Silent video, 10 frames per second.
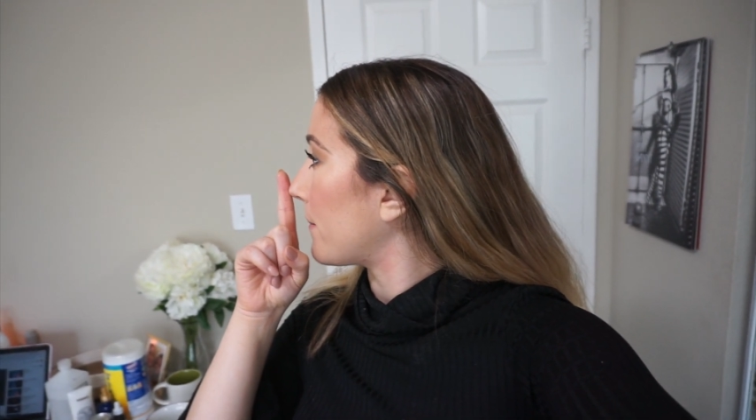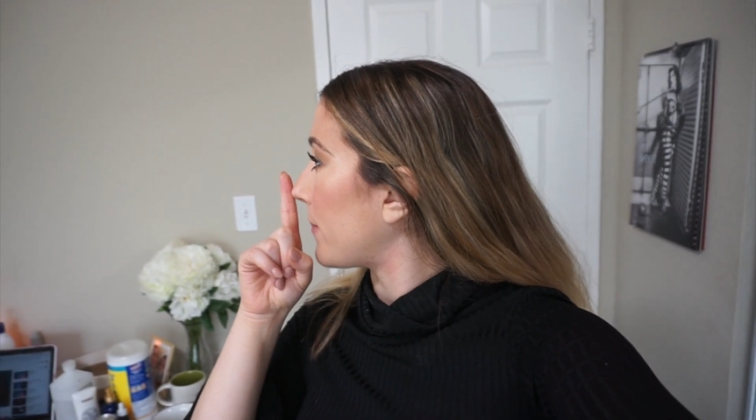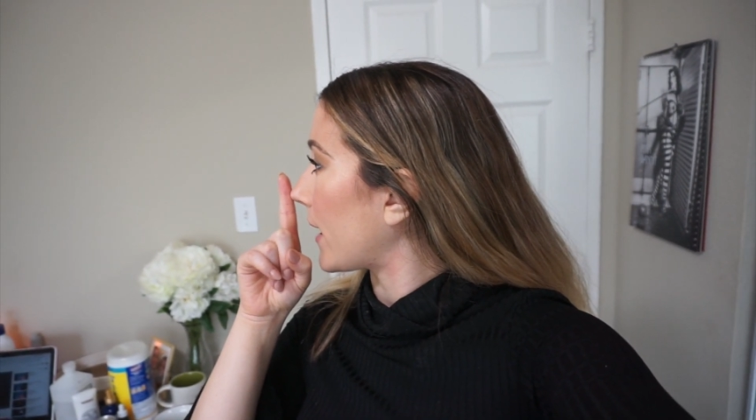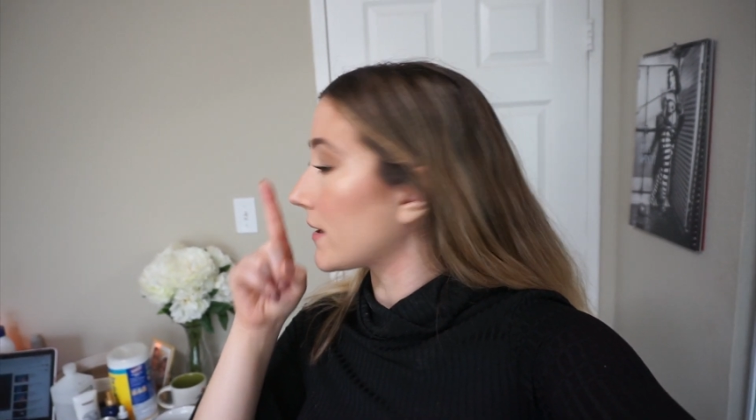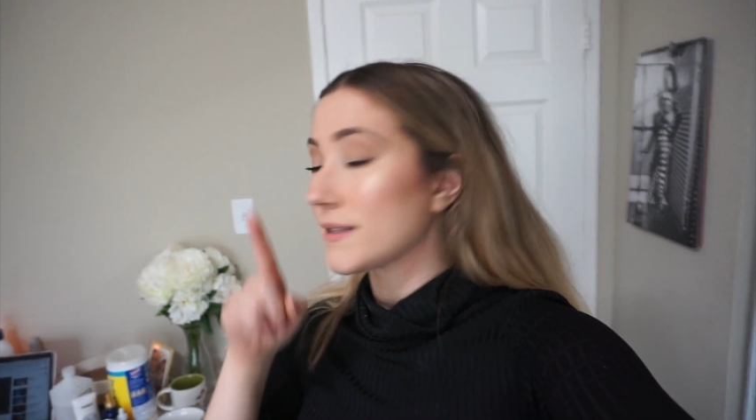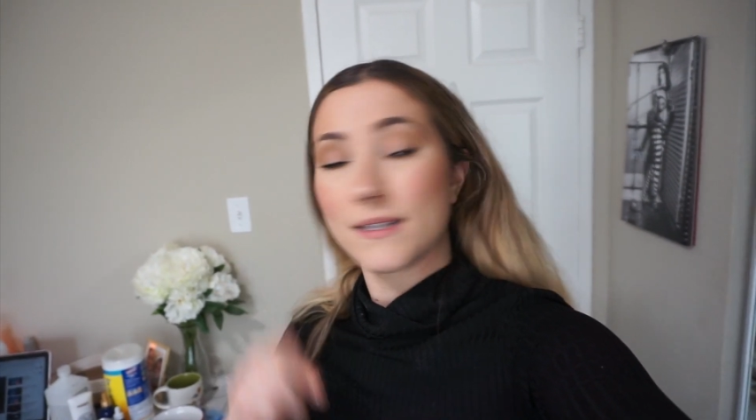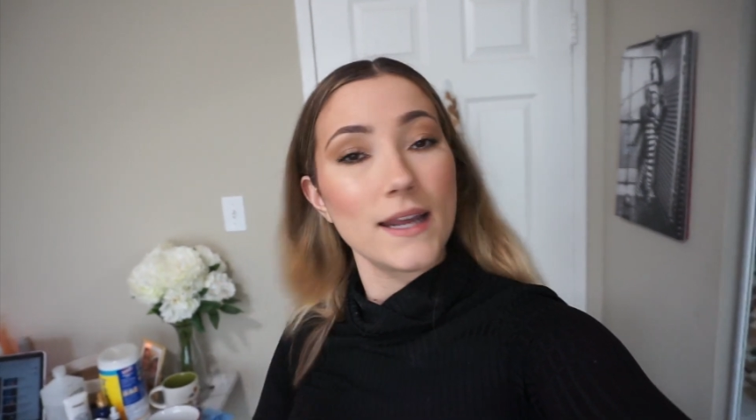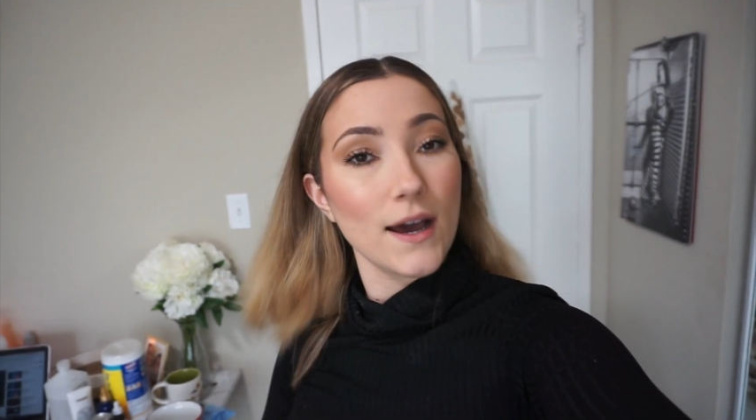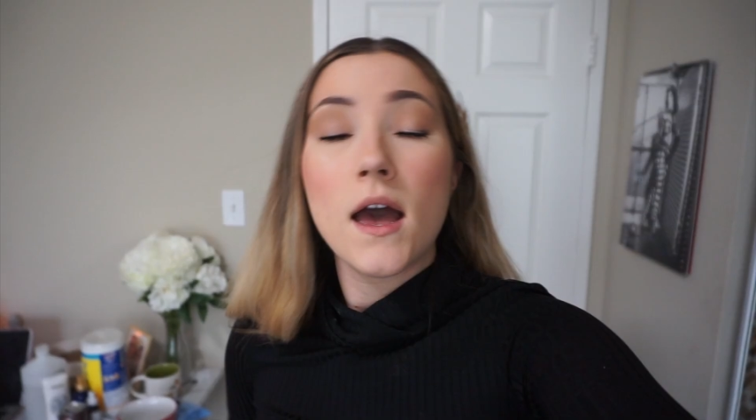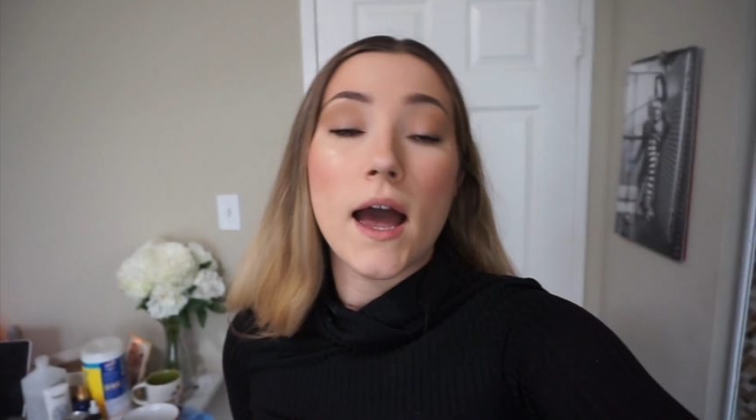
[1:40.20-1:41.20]
balance it
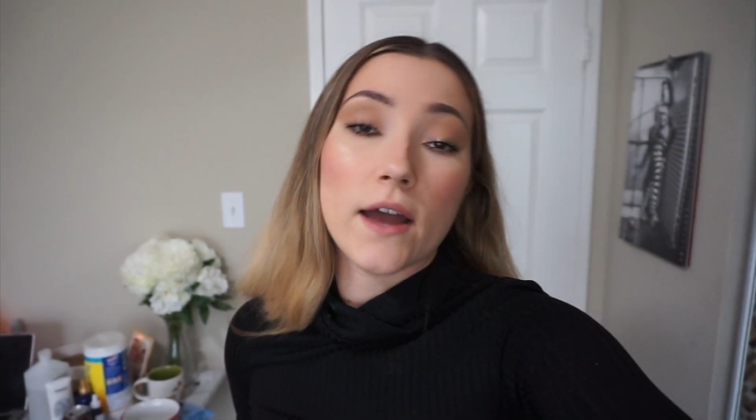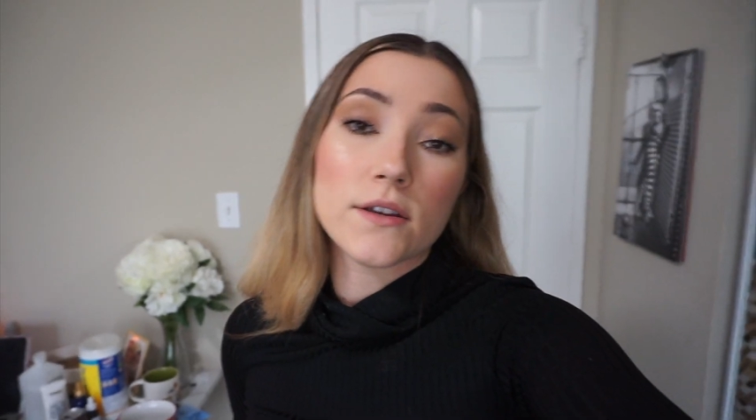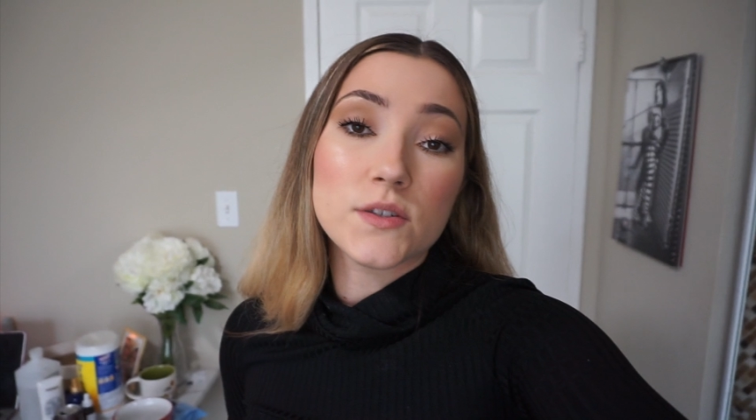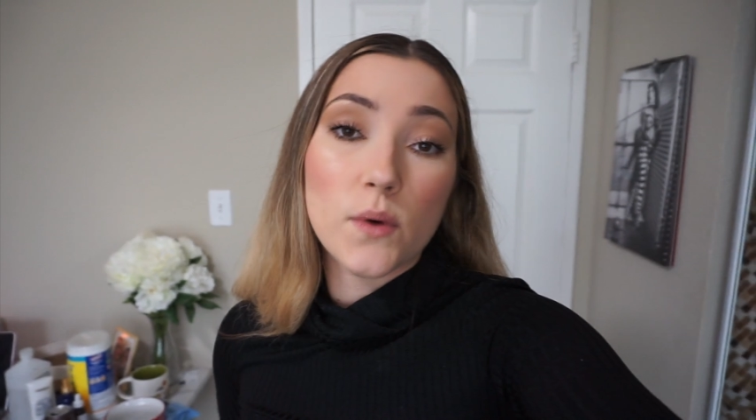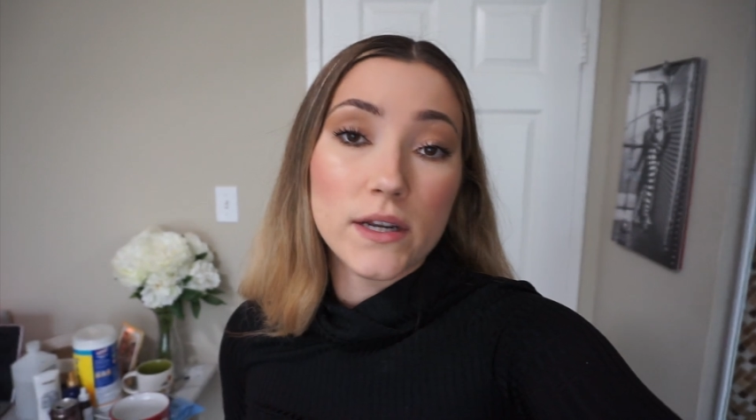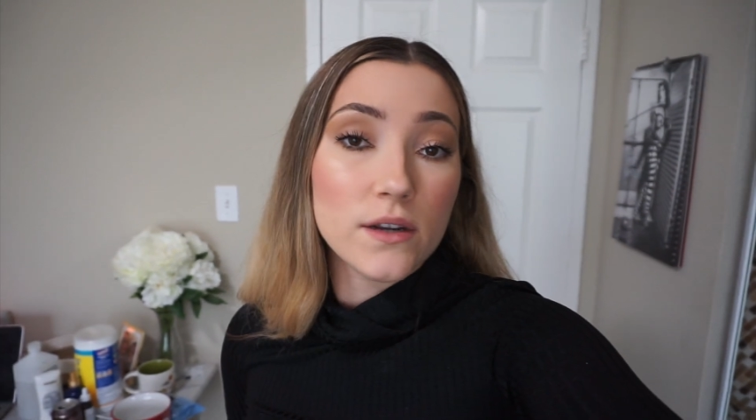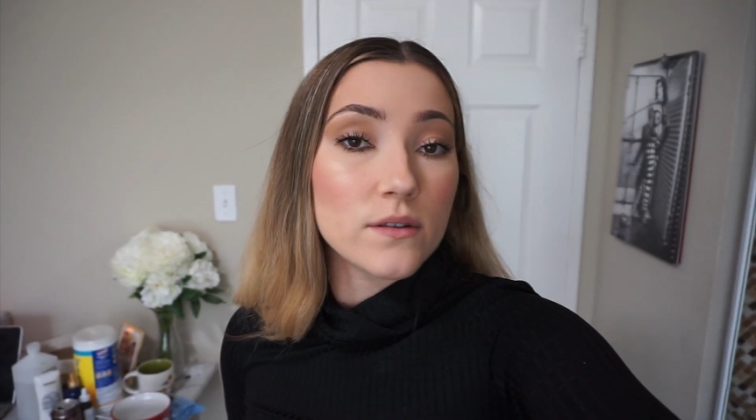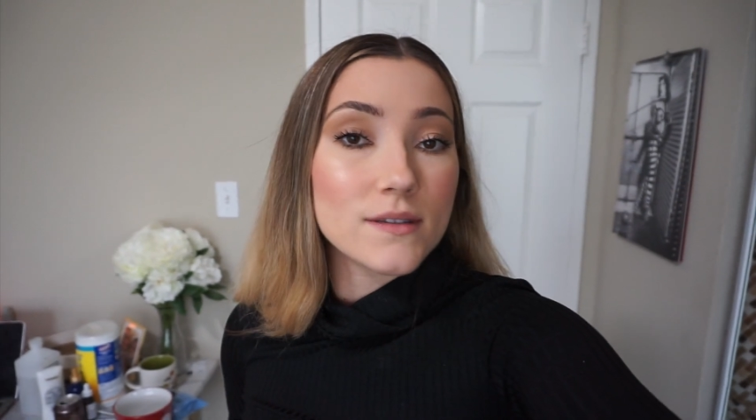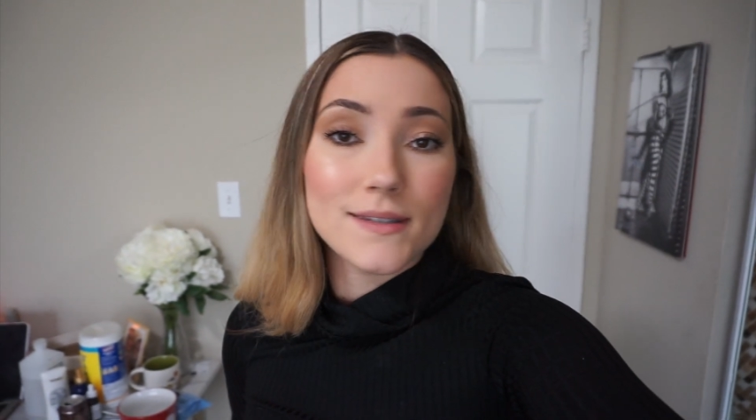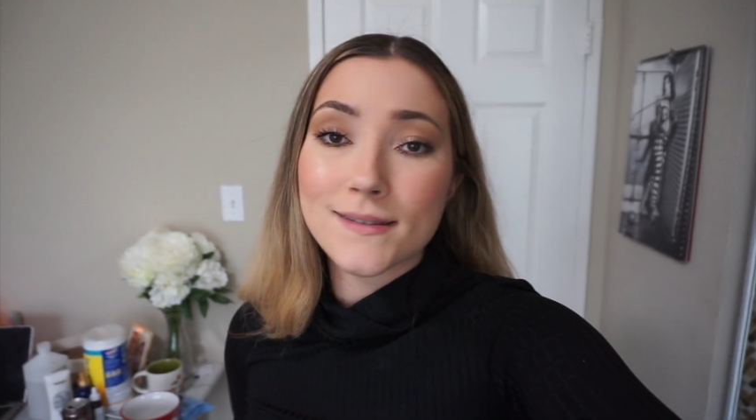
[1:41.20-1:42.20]
out. I also want to
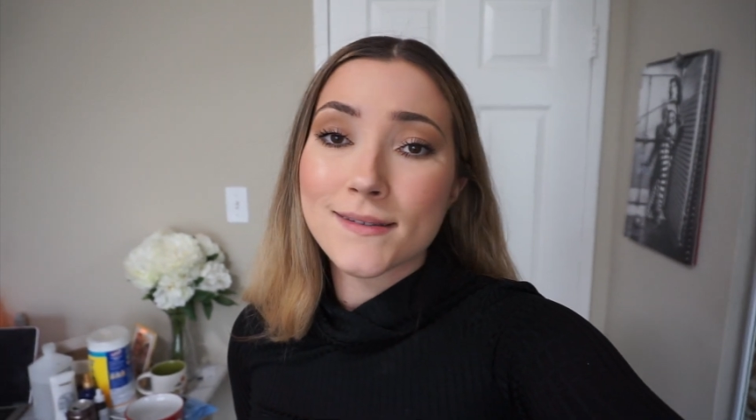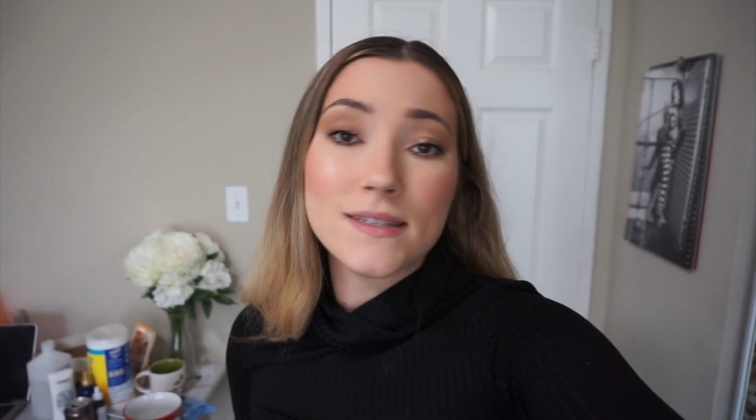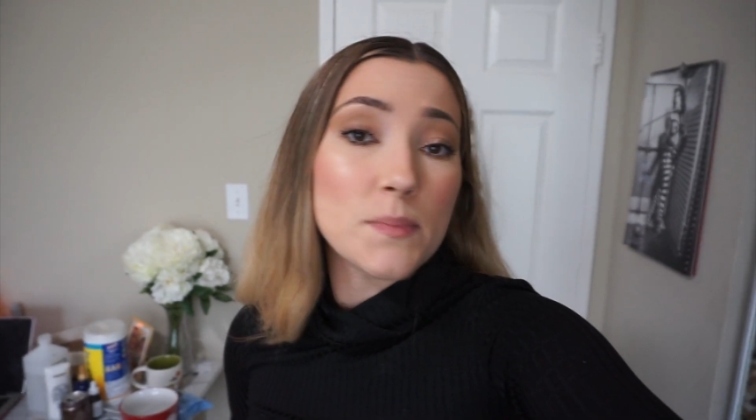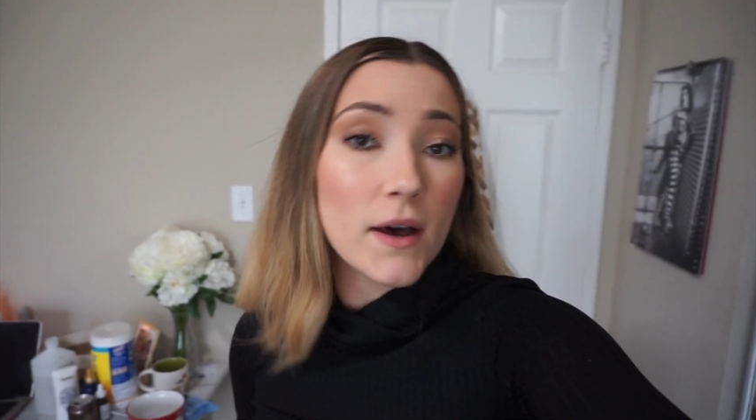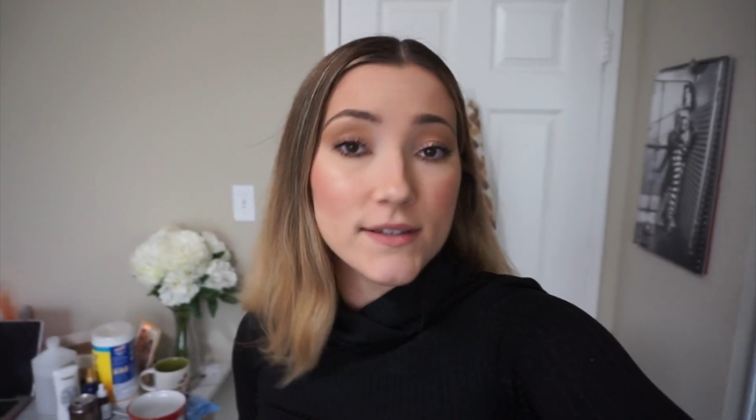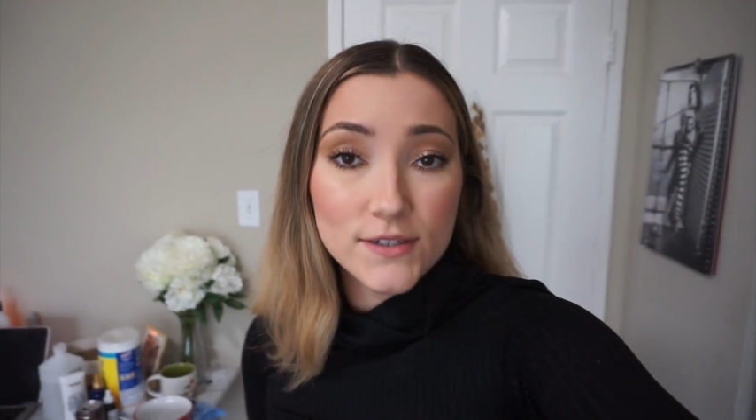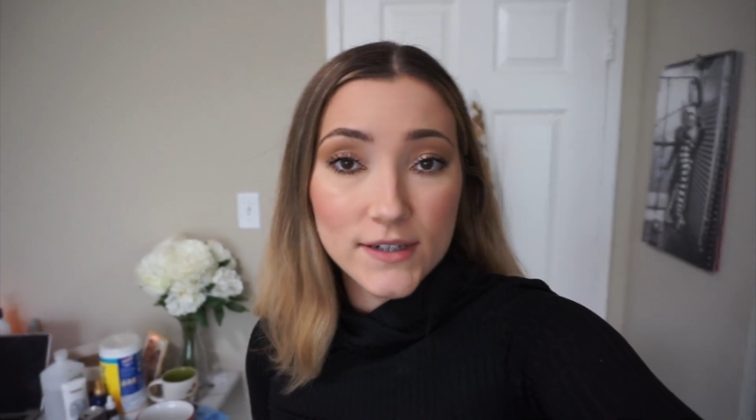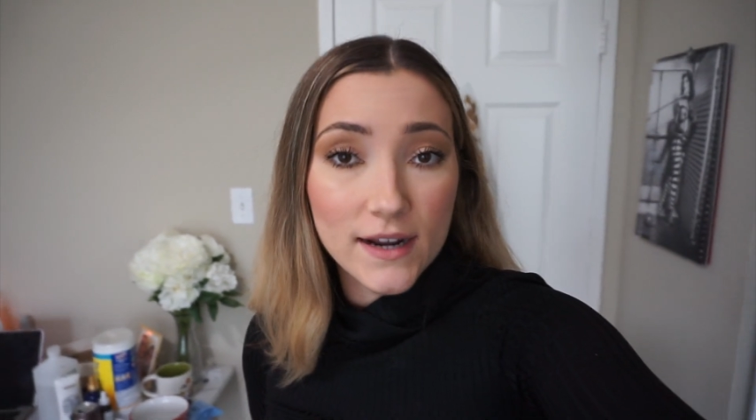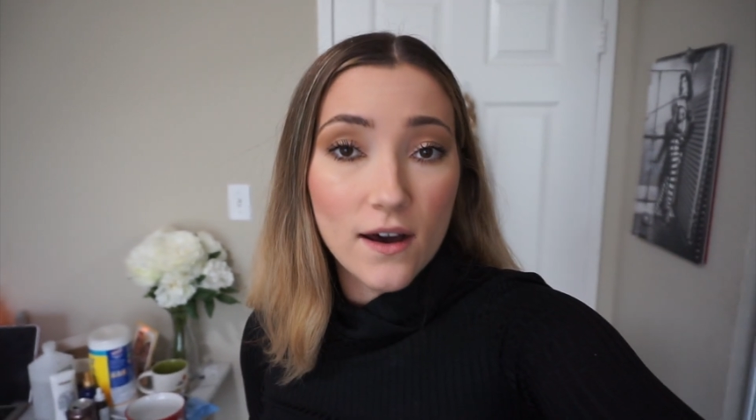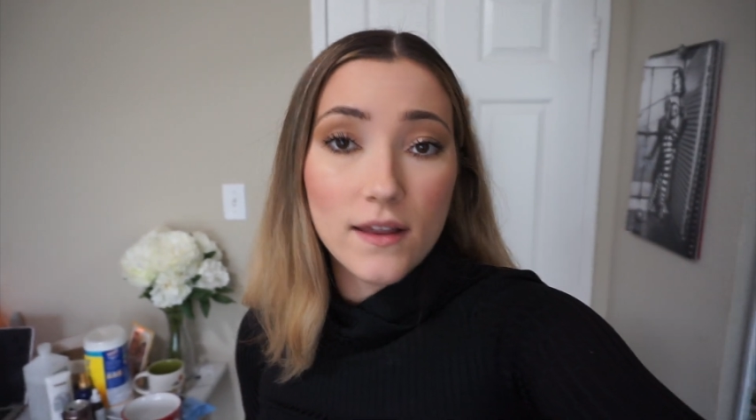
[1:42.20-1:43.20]
note this isn't sponsored
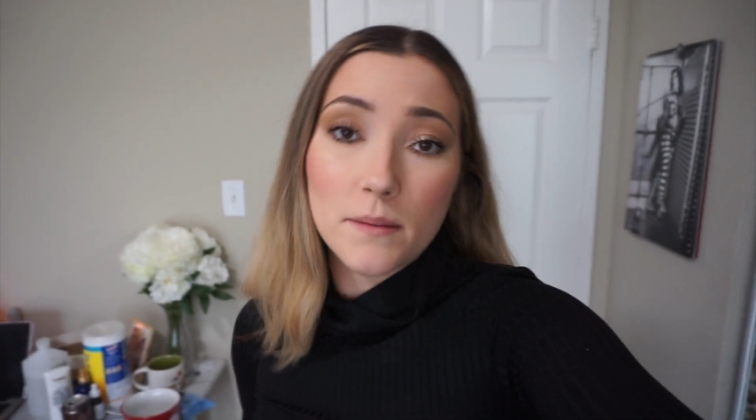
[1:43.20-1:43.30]
at all.